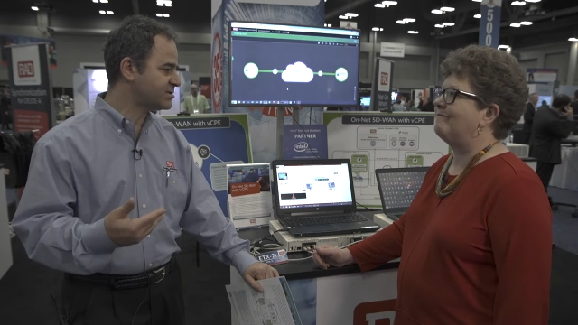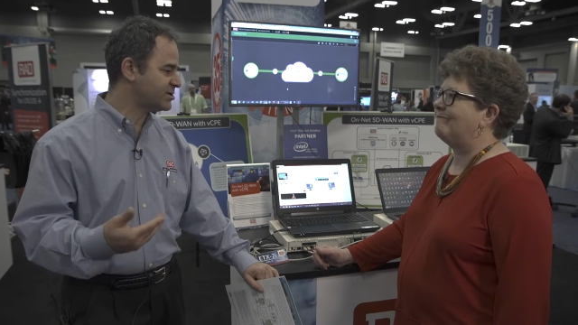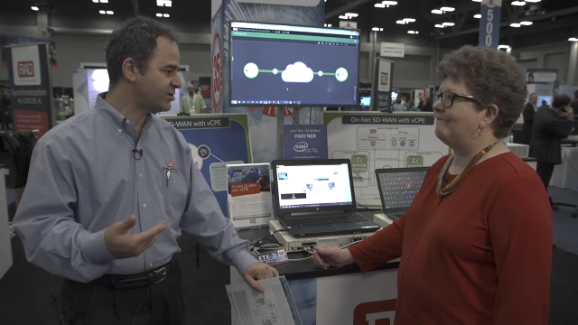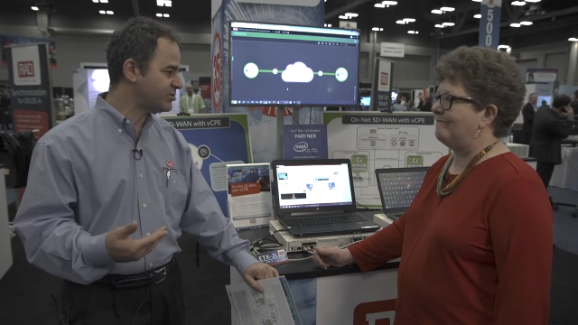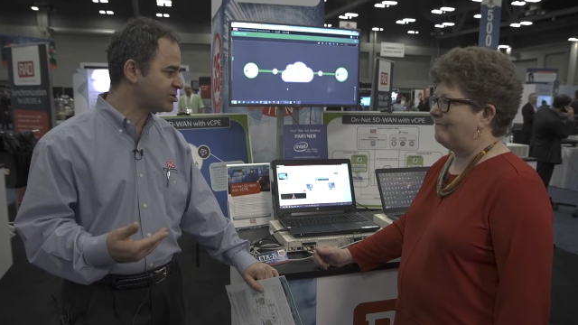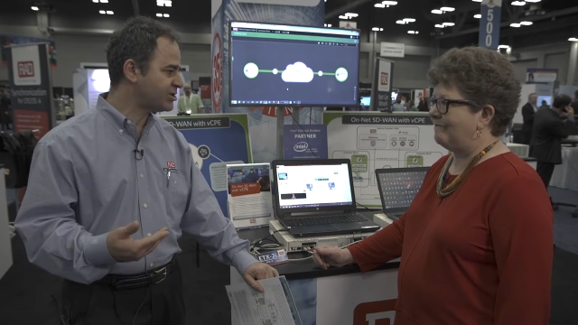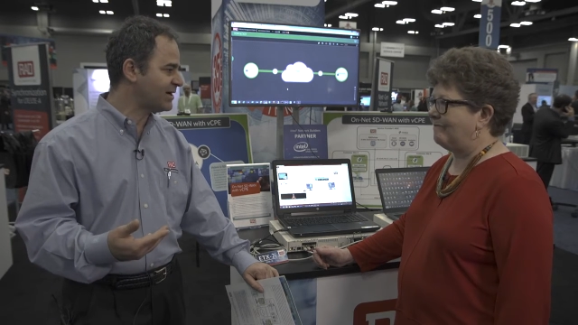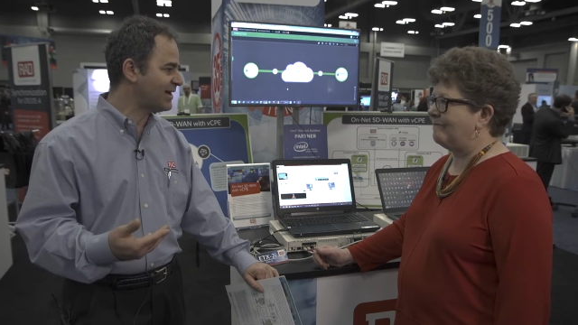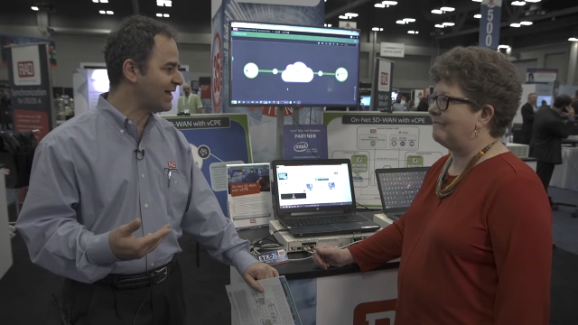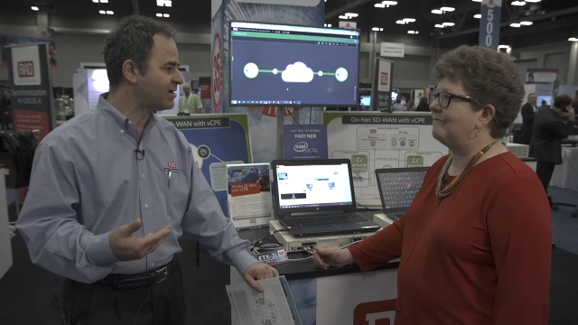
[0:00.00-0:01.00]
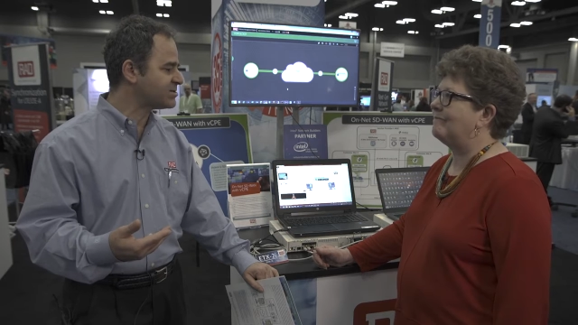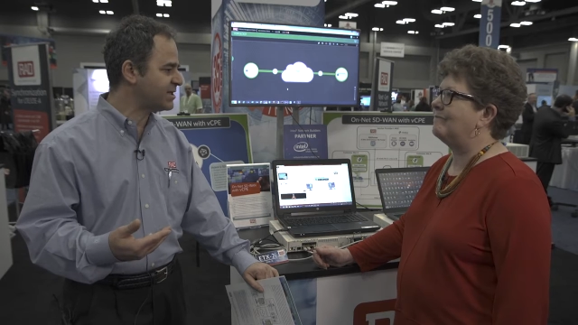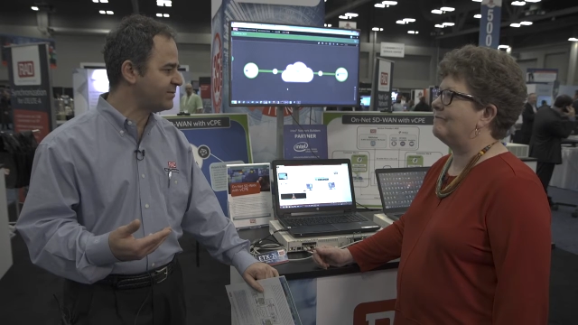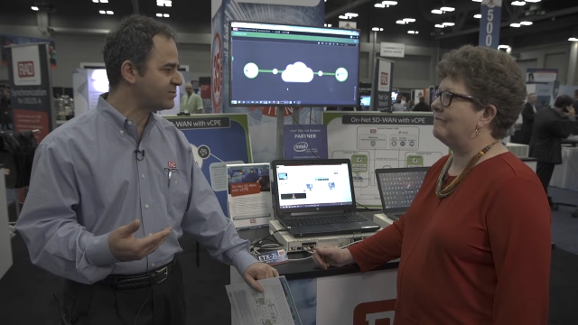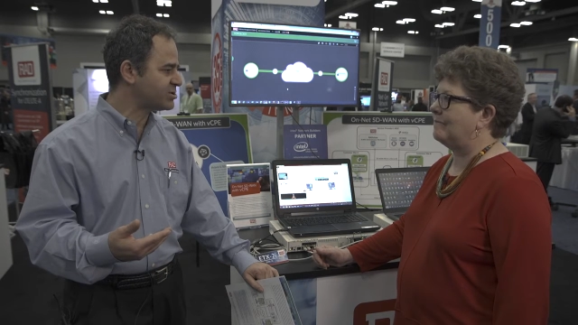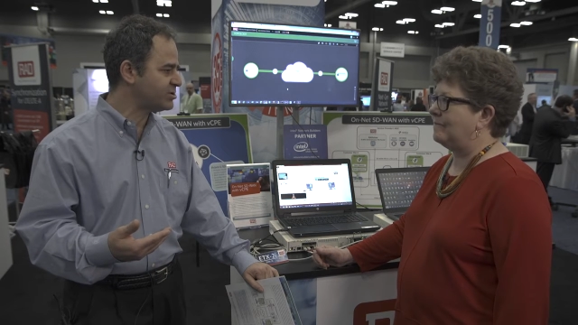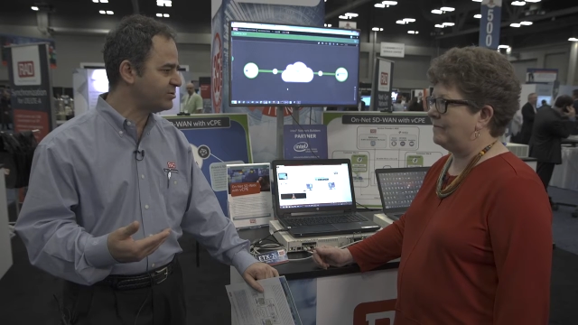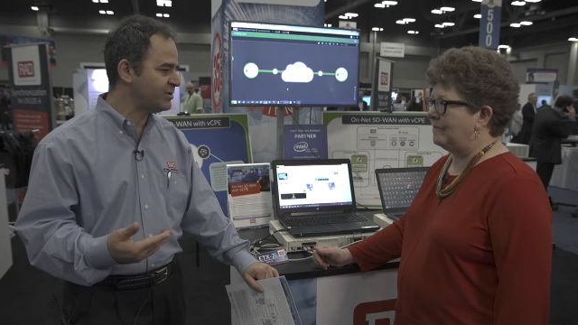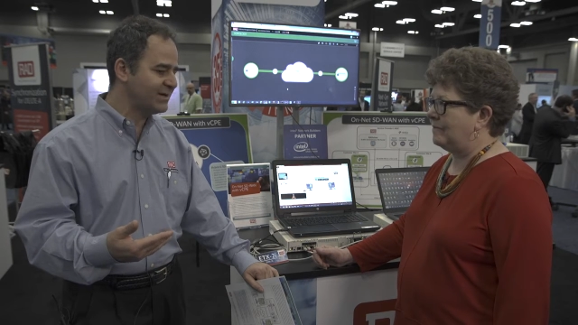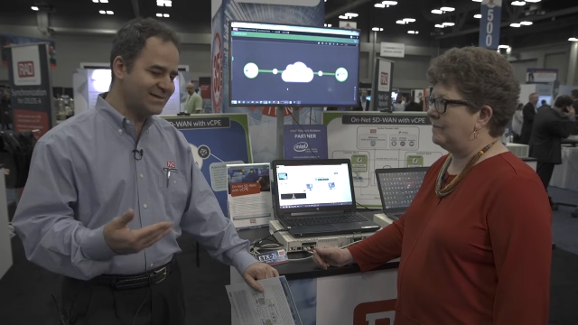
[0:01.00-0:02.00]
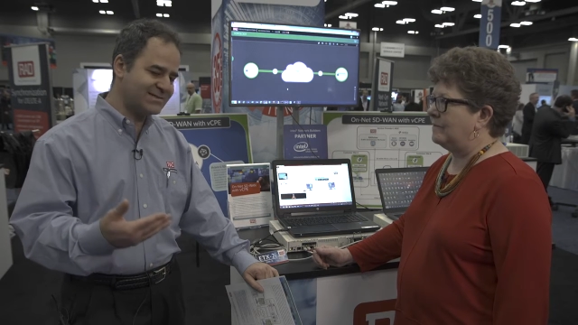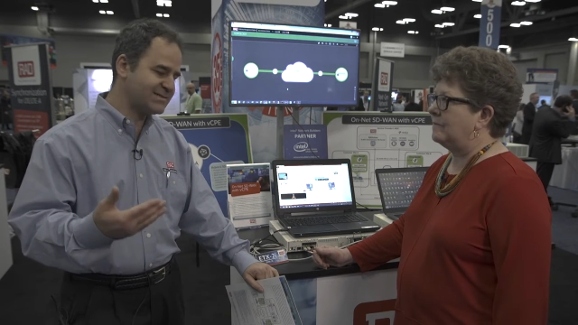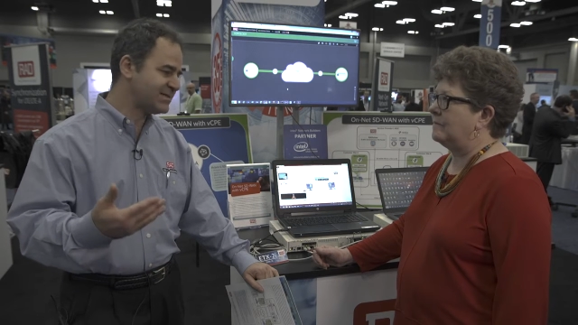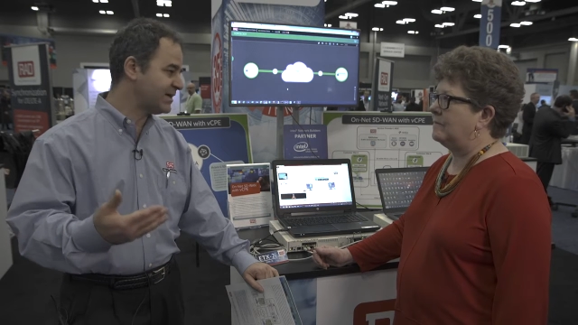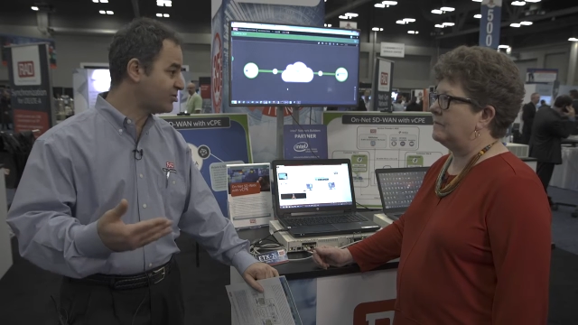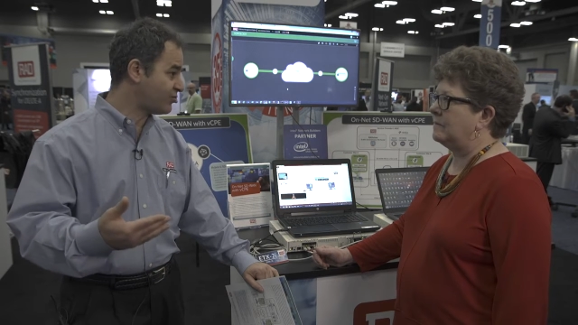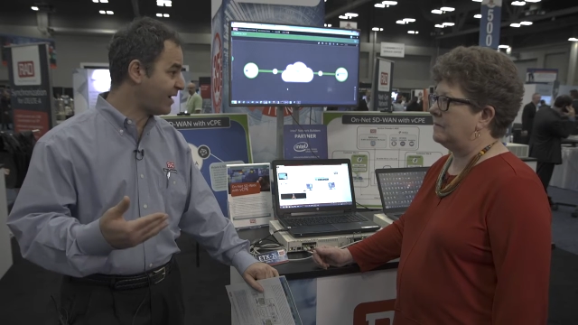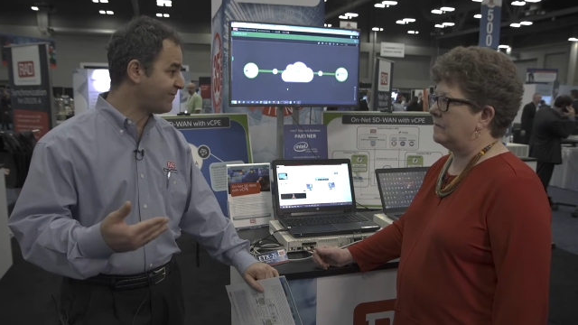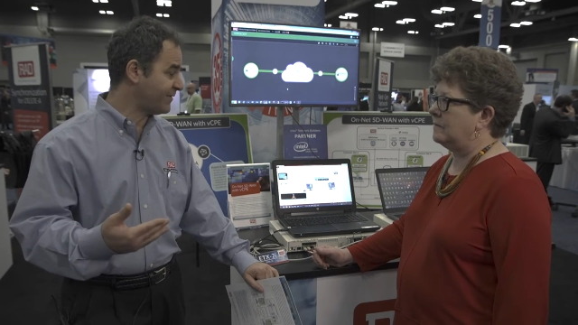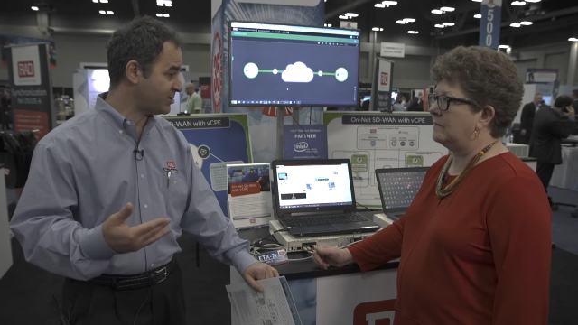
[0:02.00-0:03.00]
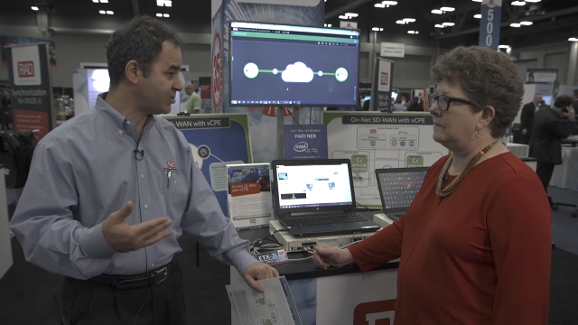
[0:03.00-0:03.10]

Speaker 1: solution allows them to steer traffic,